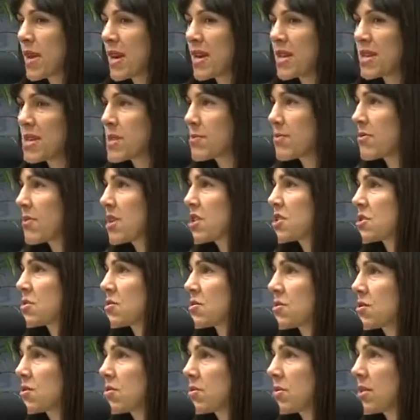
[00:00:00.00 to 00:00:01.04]

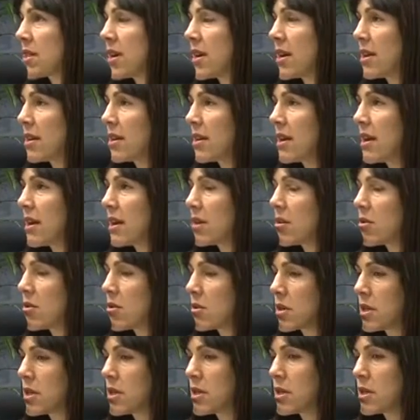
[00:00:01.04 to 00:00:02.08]
inspirational story to hang their hat
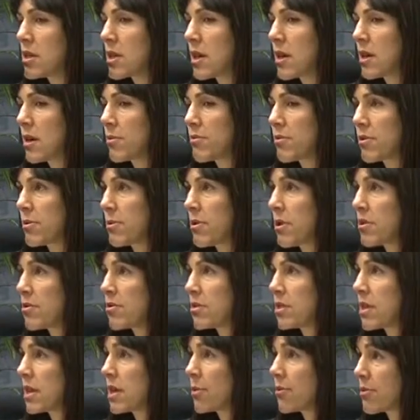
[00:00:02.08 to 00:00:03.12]
on and promote
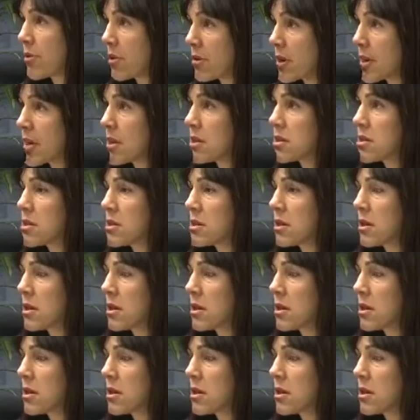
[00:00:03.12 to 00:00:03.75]
their products.